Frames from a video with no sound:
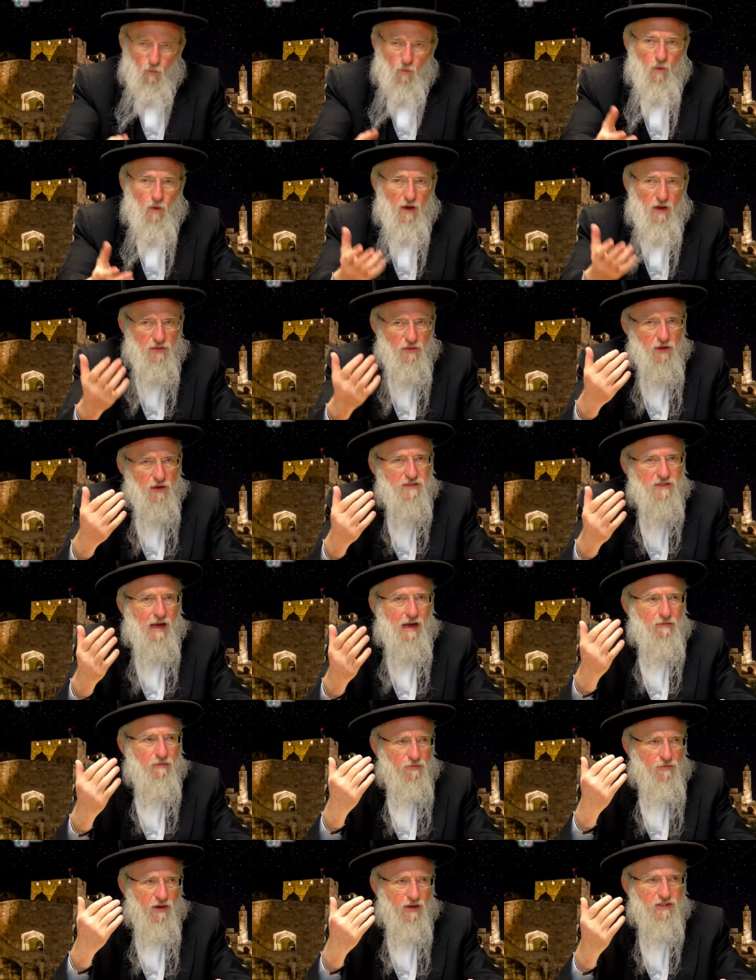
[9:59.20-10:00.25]
where the
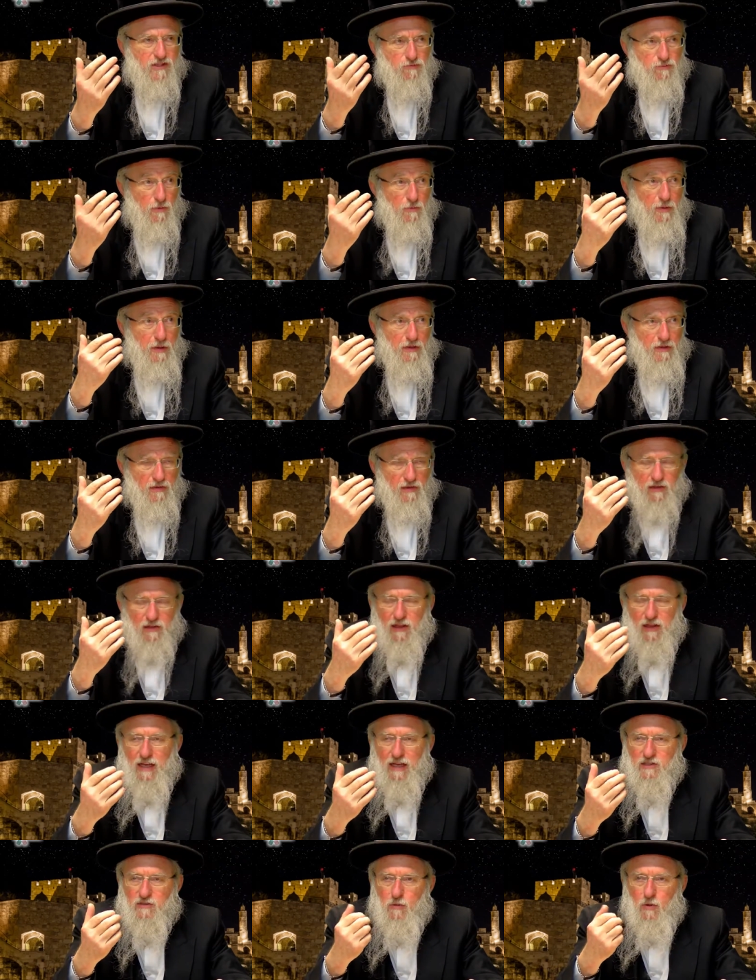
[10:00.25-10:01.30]
sacrifice is repealed at the
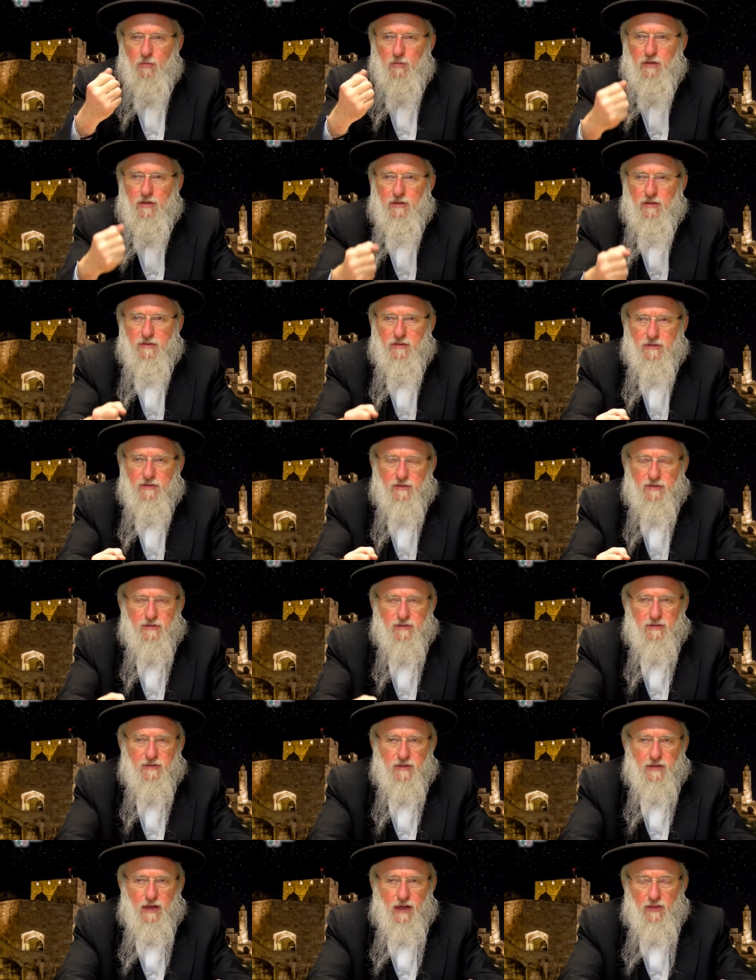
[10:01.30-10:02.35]
last moment,
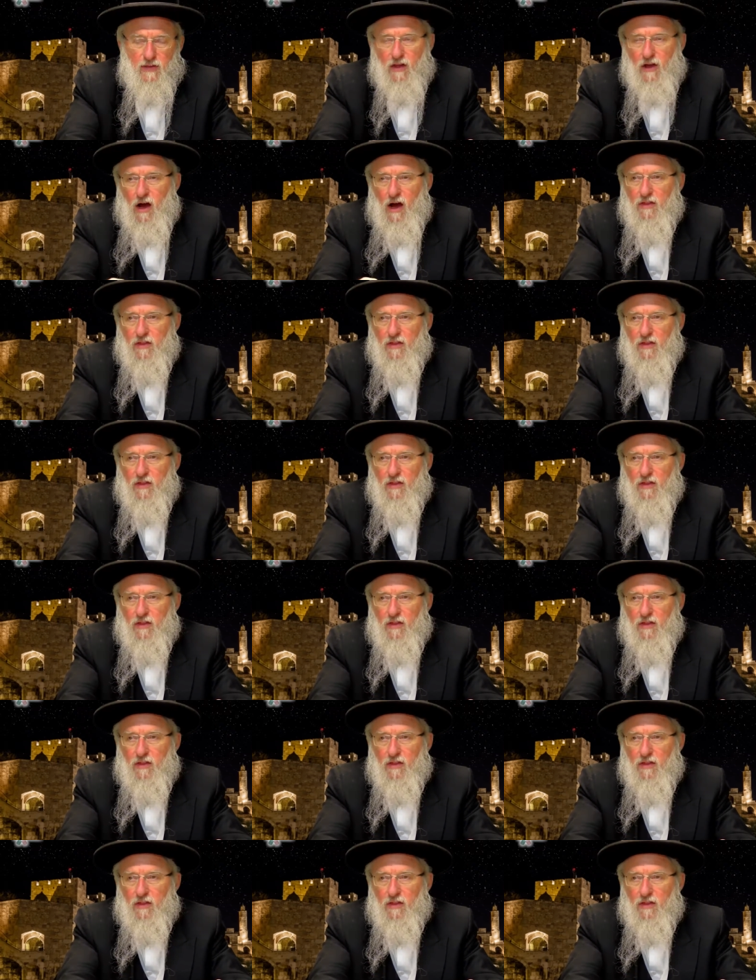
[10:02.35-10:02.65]
and the